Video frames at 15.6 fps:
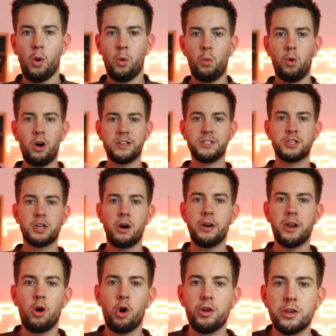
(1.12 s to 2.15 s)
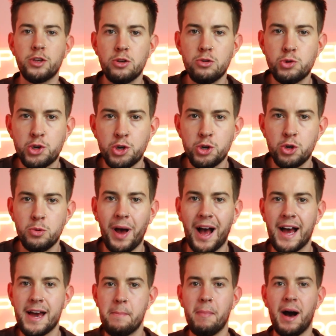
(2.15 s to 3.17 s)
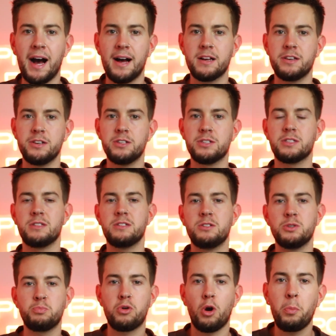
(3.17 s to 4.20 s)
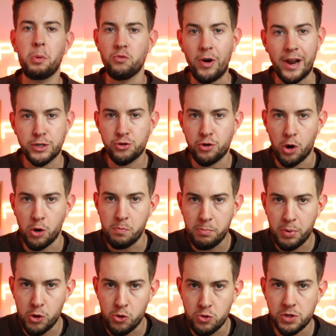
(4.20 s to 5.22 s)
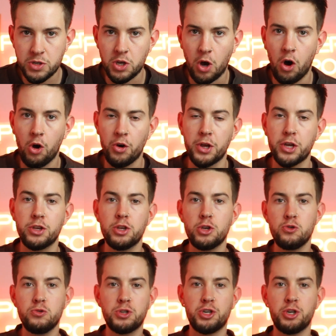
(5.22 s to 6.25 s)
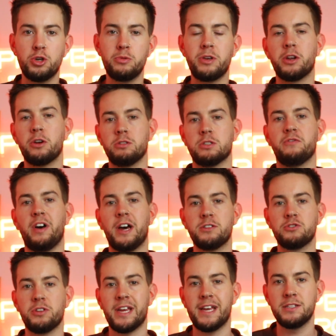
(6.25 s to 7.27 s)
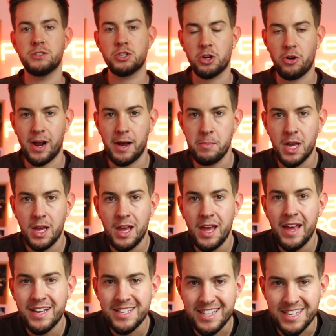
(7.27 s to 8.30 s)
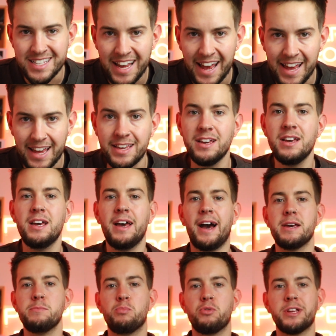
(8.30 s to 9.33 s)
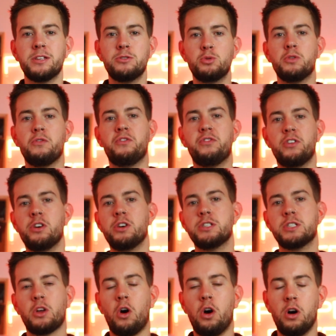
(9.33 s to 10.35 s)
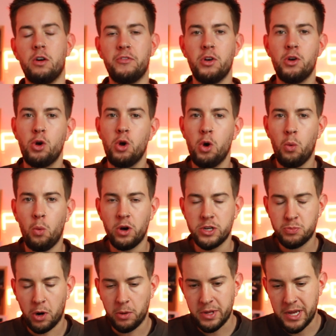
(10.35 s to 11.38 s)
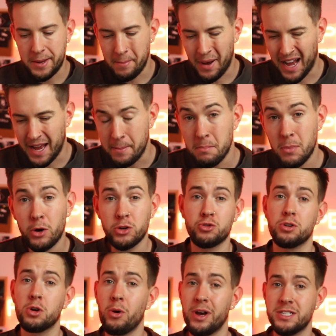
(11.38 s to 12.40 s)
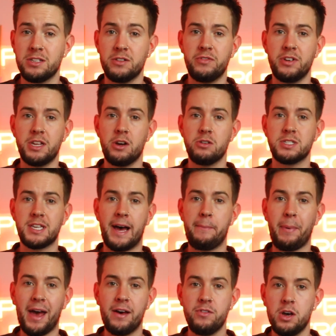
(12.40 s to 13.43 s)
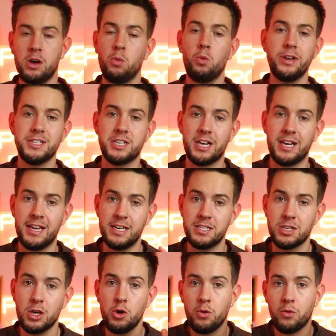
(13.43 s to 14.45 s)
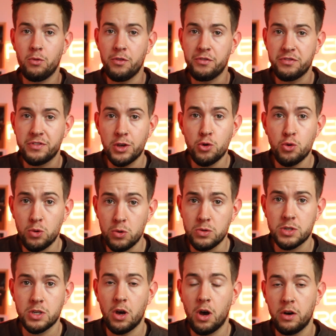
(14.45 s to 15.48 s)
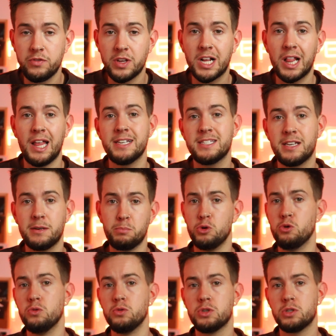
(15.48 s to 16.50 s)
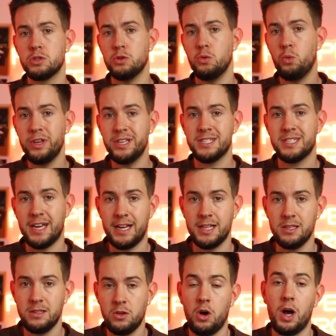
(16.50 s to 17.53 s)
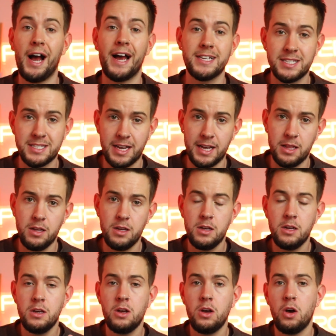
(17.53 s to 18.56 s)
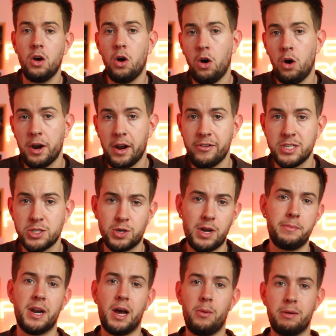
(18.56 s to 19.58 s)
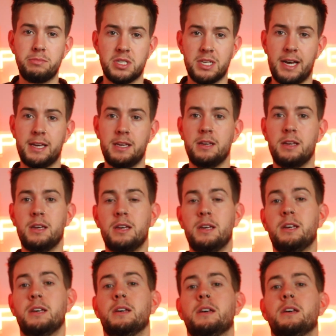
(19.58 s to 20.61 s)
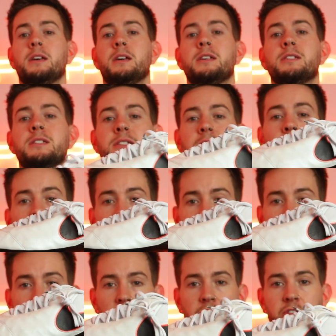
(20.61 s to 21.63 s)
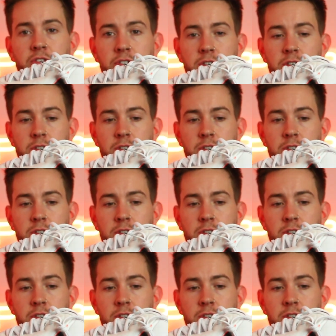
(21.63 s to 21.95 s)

What is going on YouTube? I am Marcus. This is Proper Retro Boots on YouTube. You can also find us on Instagram. Today I am bringing you the first of what is probably my most requested video type ever, which is reviews of the classic boots that we sell, or I sell, on our Instagram and our website. Starting off